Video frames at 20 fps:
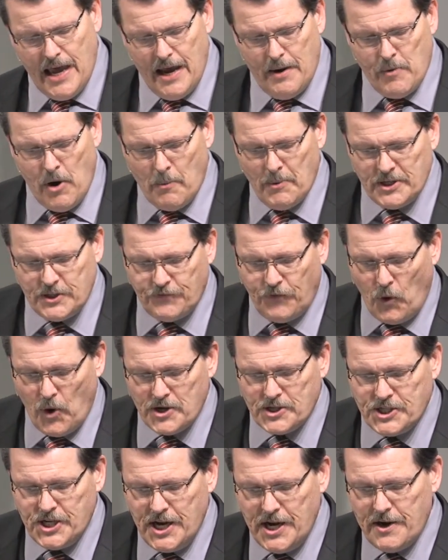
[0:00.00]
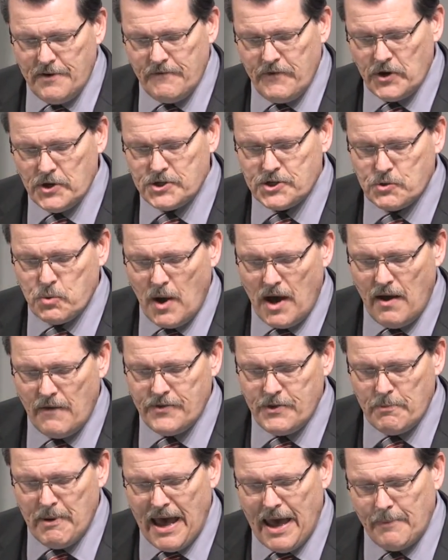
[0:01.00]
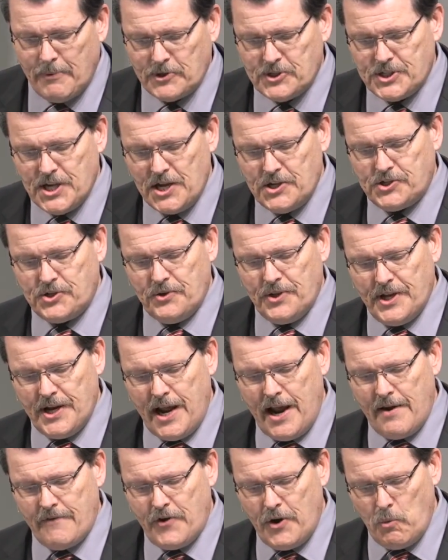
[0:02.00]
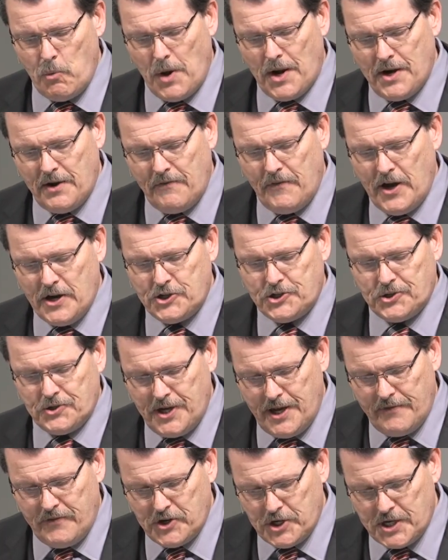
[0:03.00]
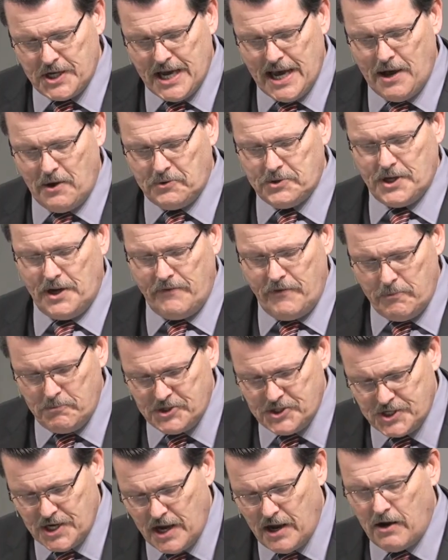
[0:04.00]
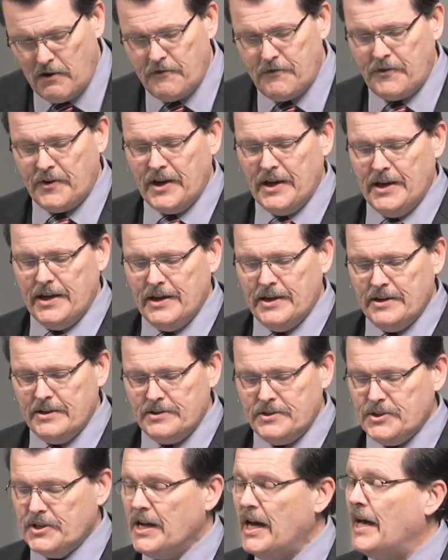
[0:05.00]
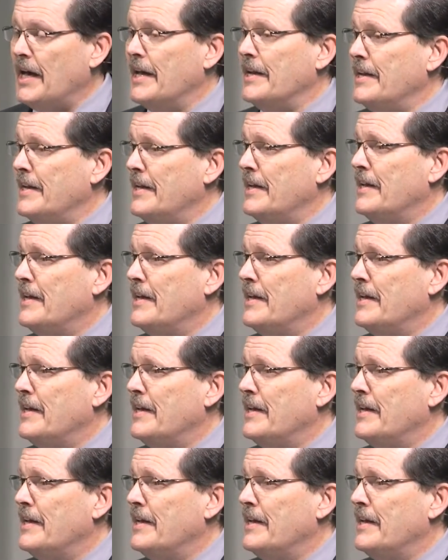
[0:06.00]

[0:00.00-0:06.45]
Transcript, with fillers: In Romans 14 and verse 12, the Bible says, So then every one of us shall give an account of himself to God.